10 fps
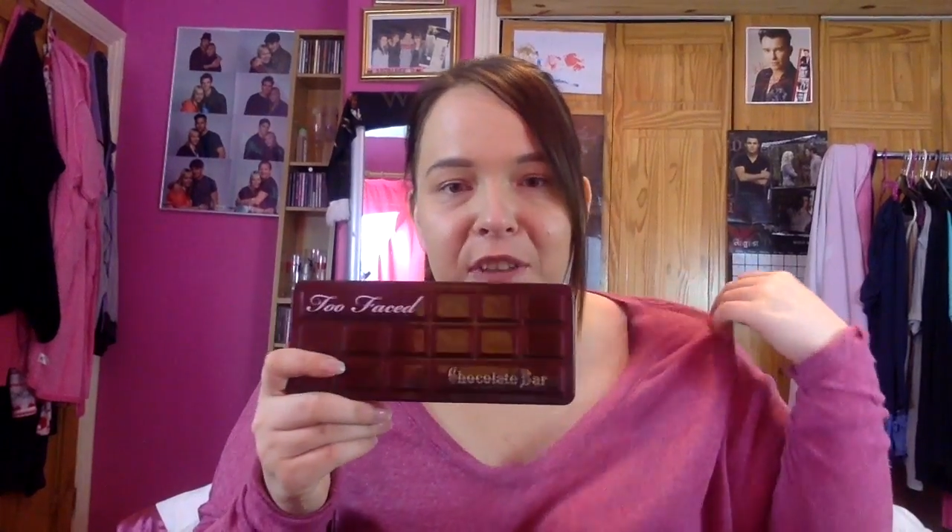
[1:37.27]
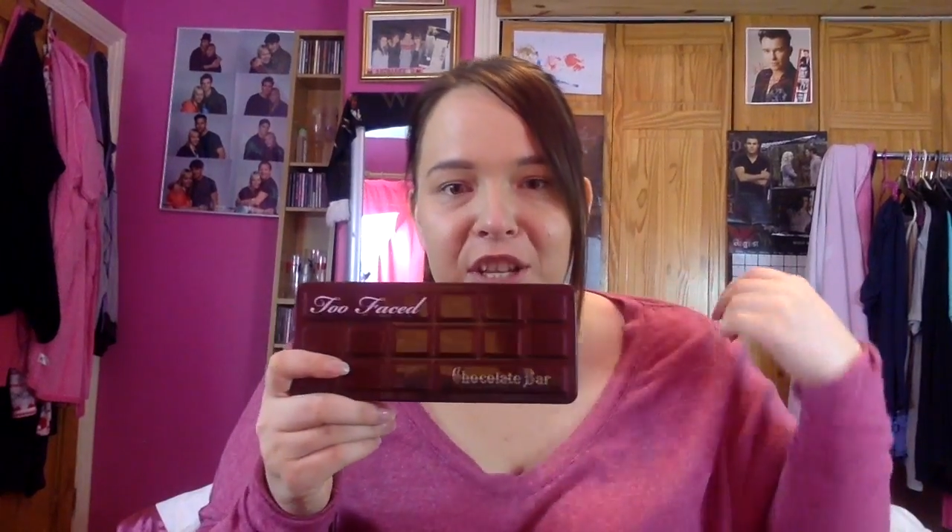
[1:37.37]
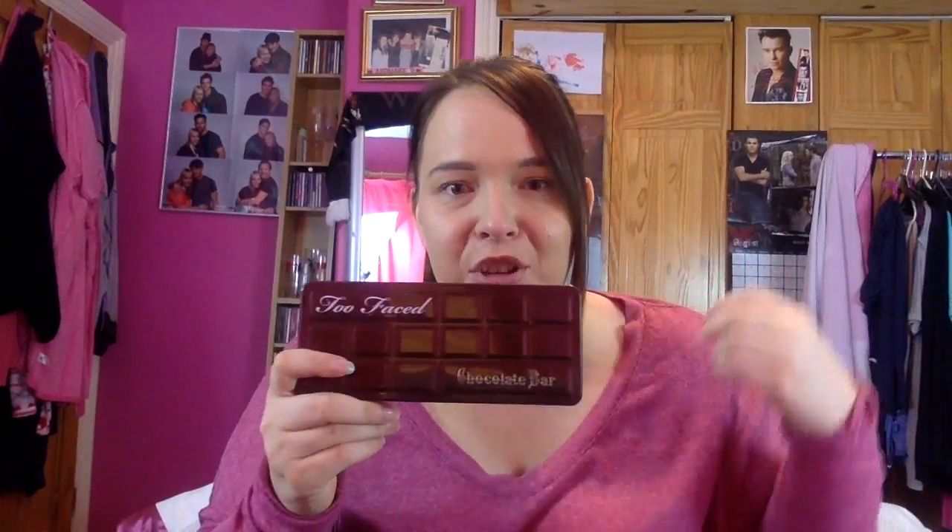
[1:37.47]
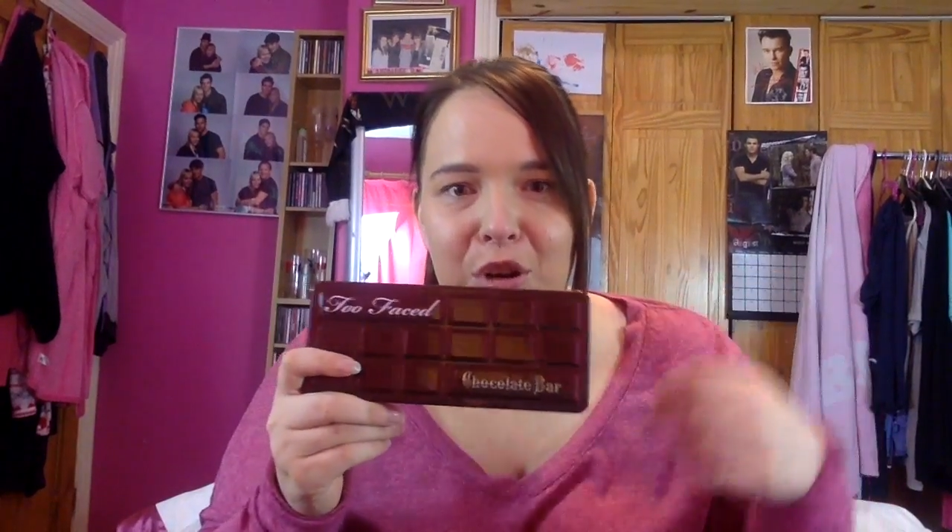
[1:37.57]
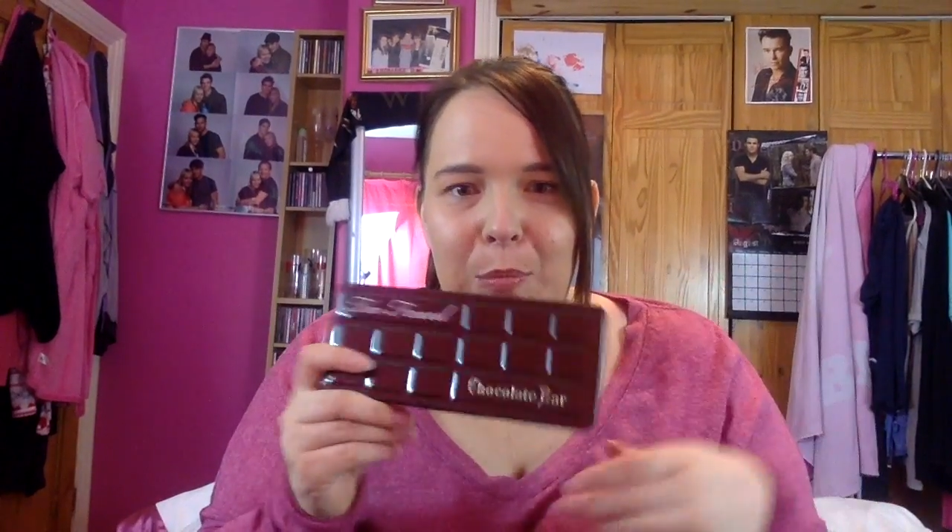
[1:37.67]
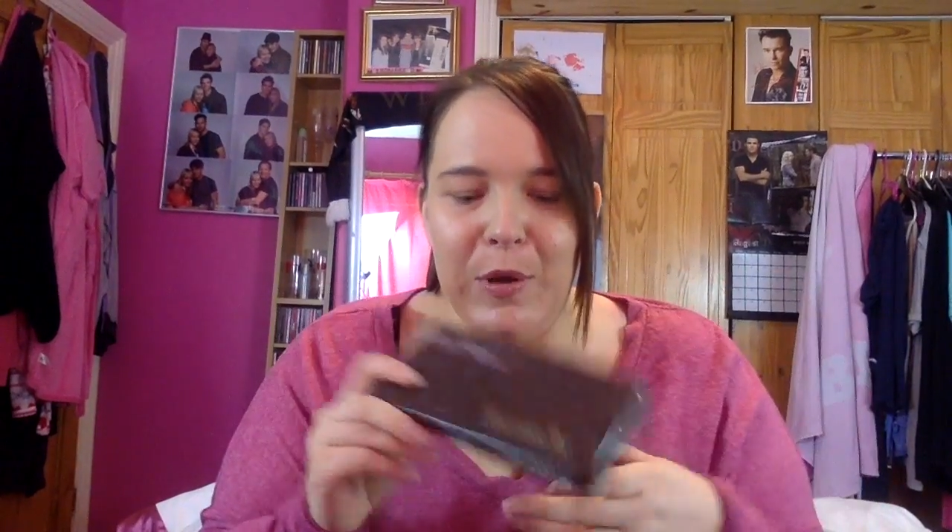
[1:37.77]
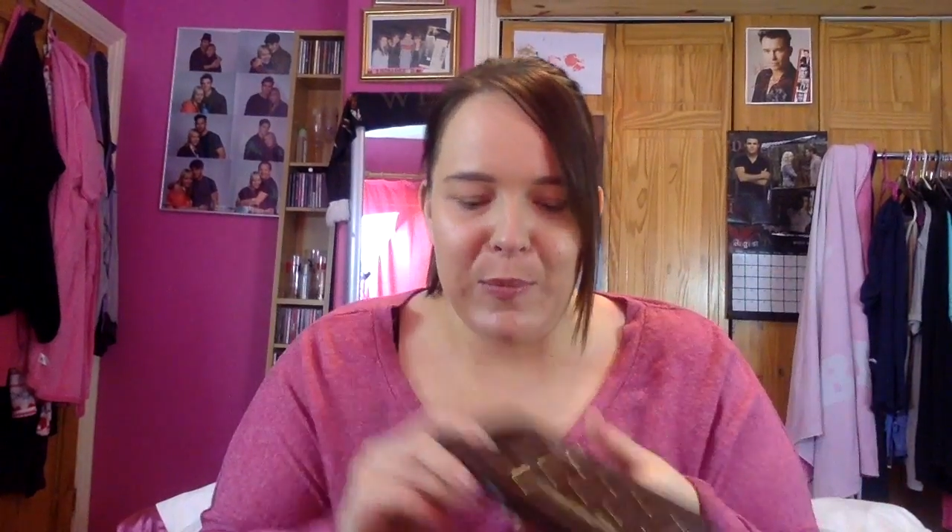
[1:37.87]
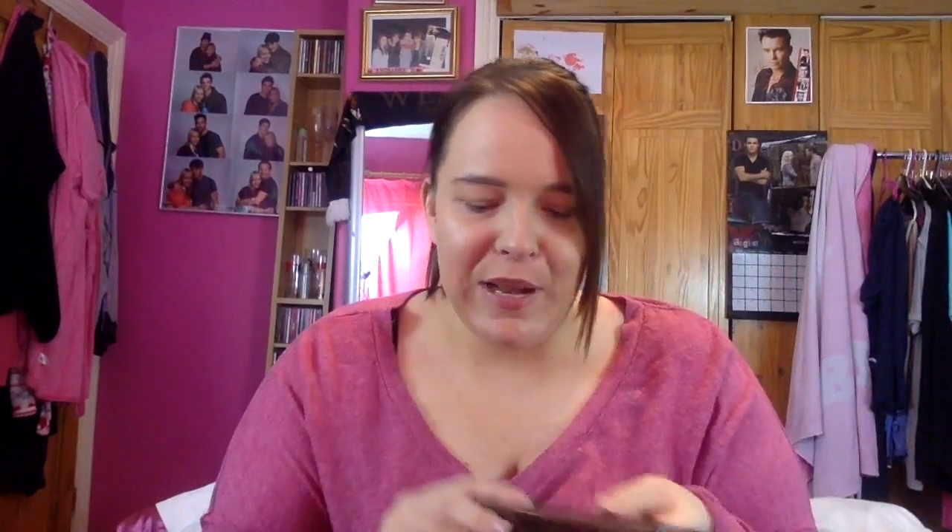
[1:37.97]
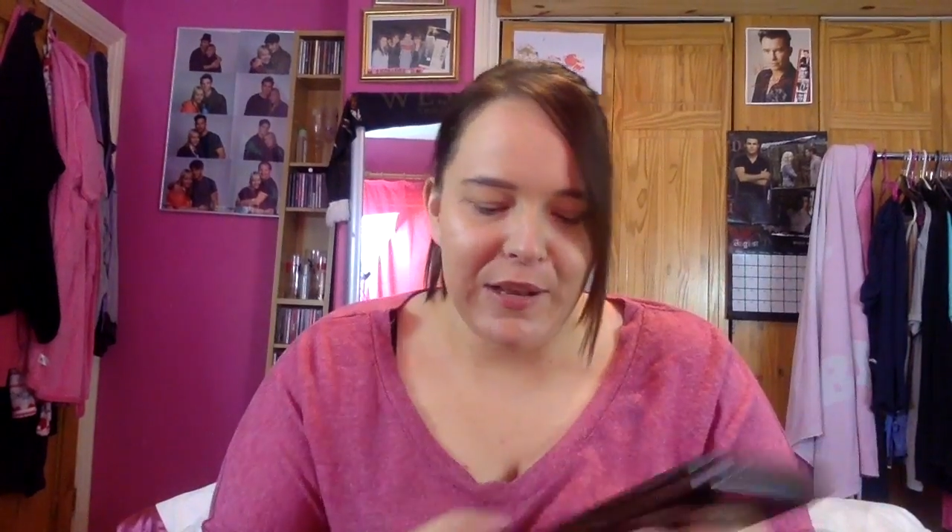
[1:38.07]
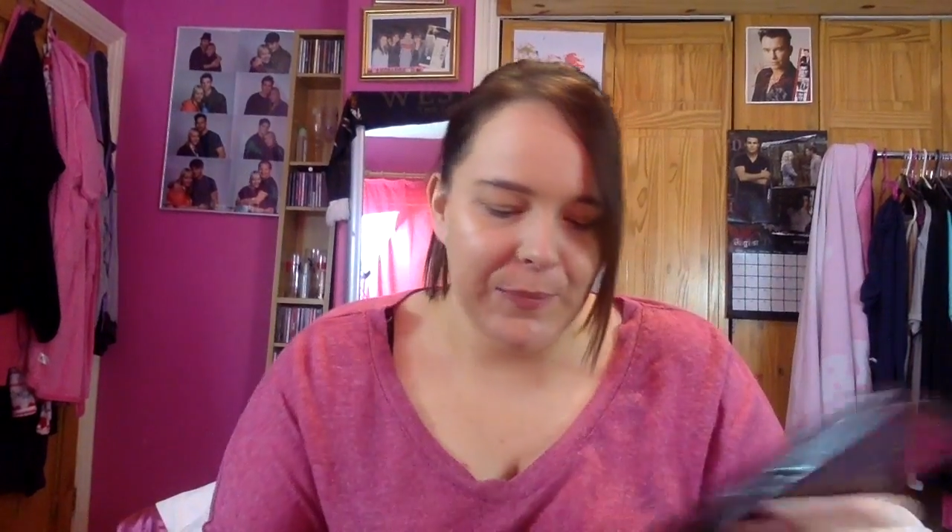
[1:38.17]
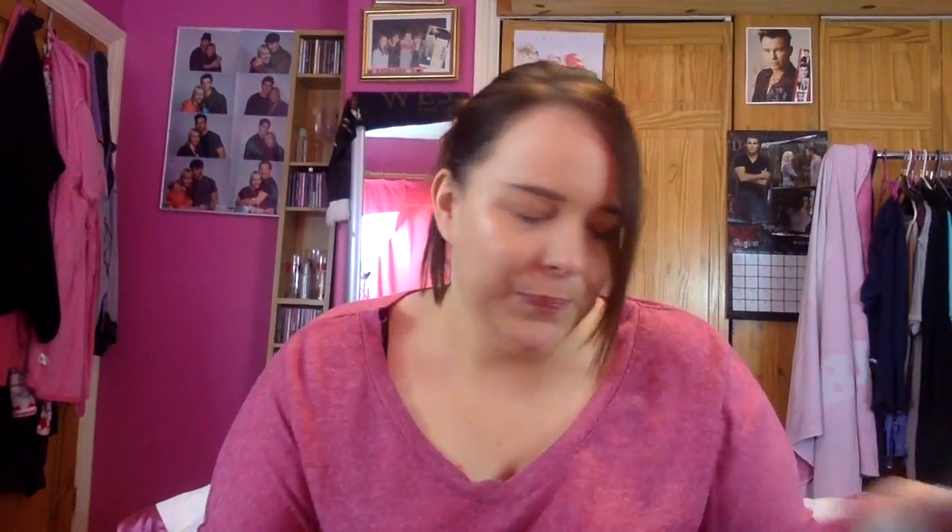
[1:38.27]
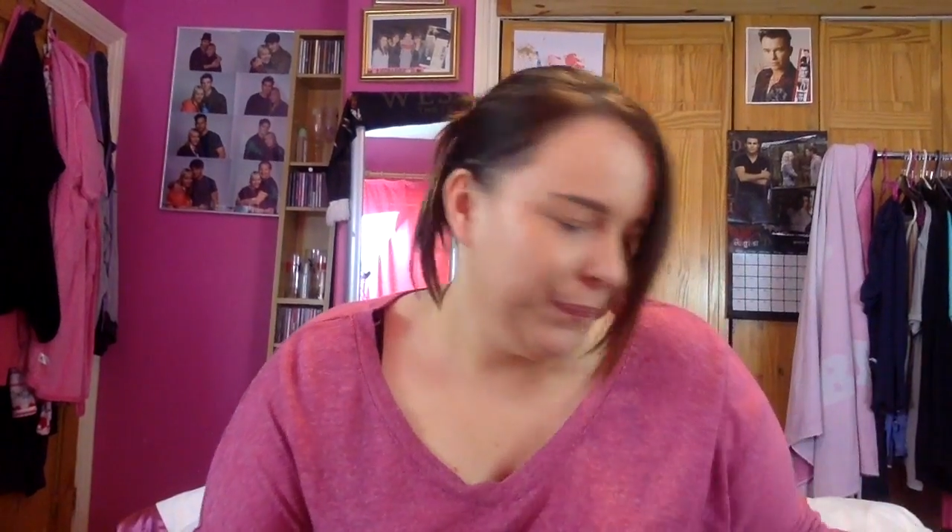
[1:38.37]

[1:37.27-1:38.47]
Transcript: Faced Chocolate Bar palette.